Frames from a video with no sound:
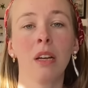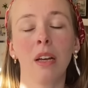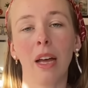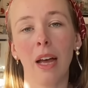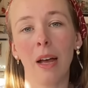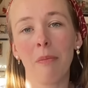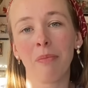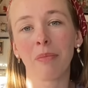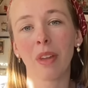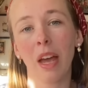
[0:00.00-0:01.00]

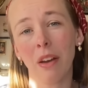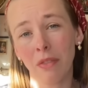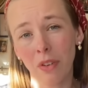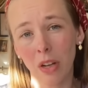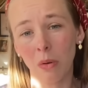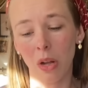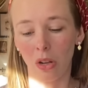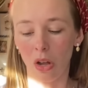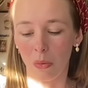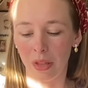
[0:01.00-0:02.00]
and follow
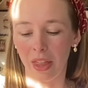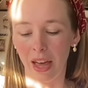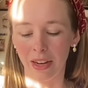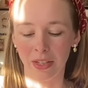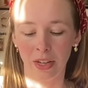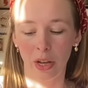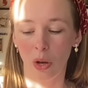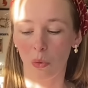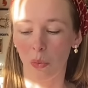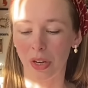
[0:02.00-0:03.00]
along with that,
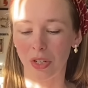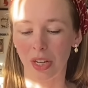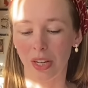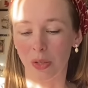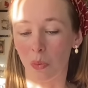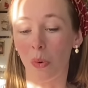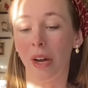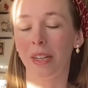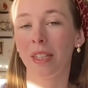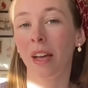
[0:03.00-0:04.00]
which is
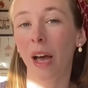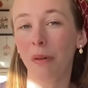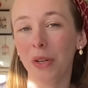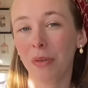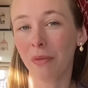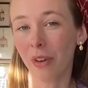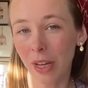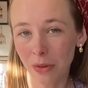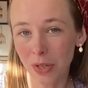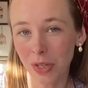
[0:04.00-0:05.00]
what I want to invite
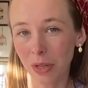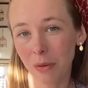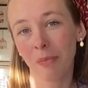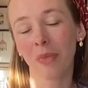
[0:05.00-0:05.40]
you to do.